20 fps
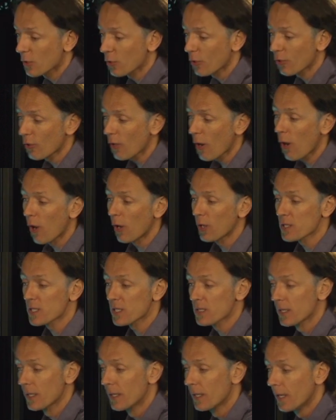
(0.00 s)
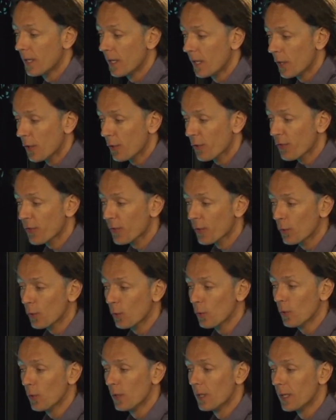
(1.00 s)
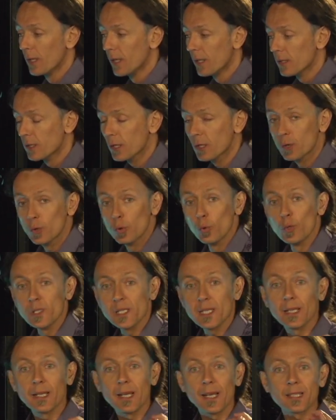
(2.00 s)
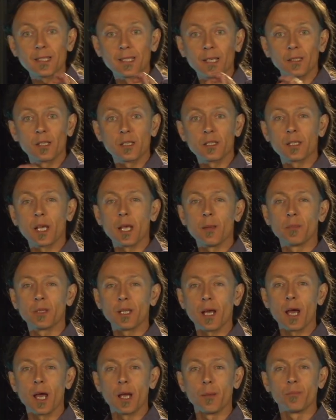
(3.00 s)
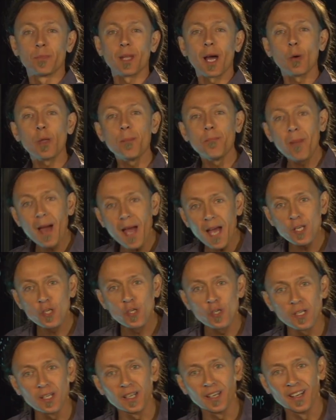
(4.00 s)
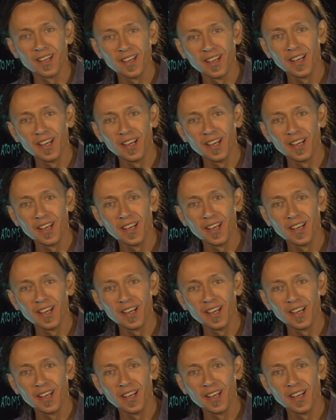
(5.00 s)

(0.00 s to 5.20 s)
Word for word: crossed through the two slits at the same time. Now imagine